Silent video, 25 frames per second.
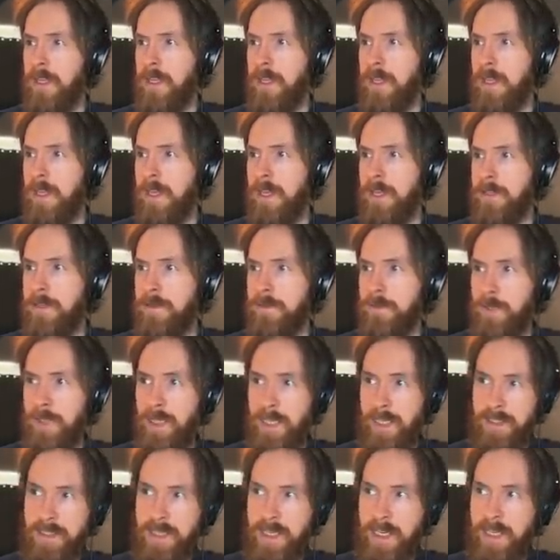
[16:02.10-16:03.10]
Uh, so as you
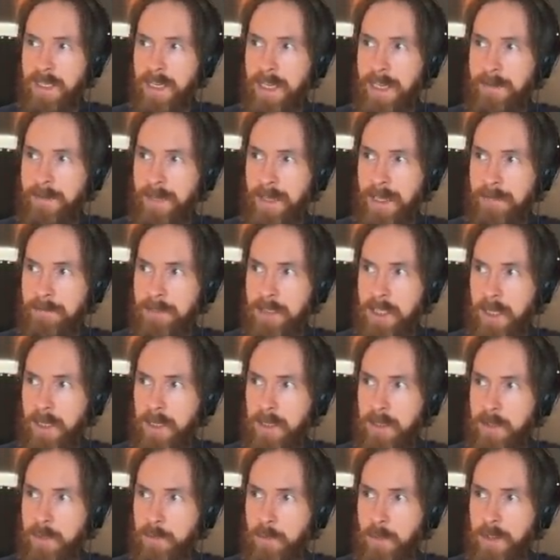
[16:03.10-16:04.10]
can see, it even gives
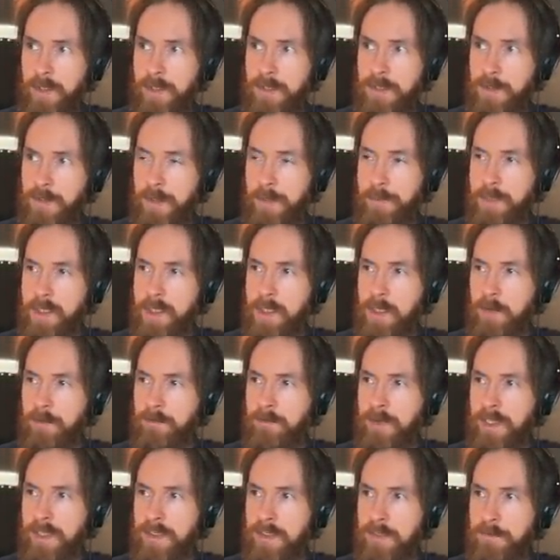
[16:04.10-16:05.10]
like a small description
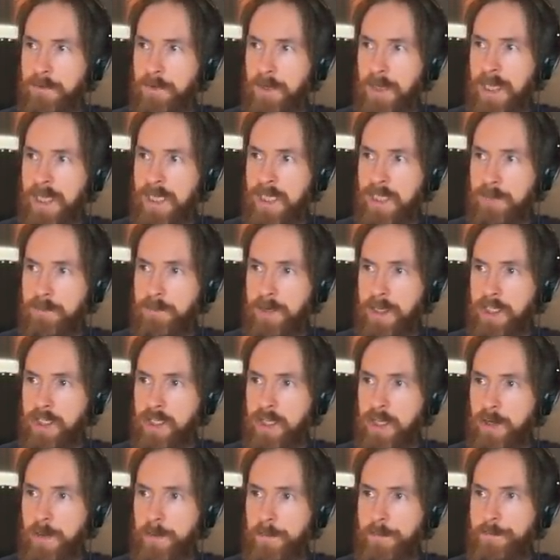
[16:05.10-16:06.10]
of each, each
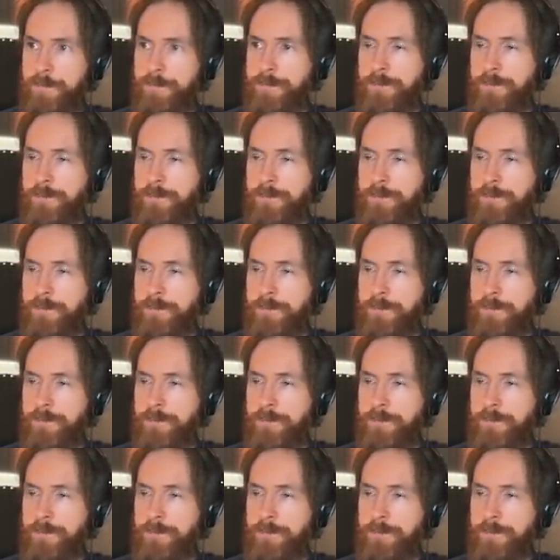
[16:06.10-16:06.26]
fixture.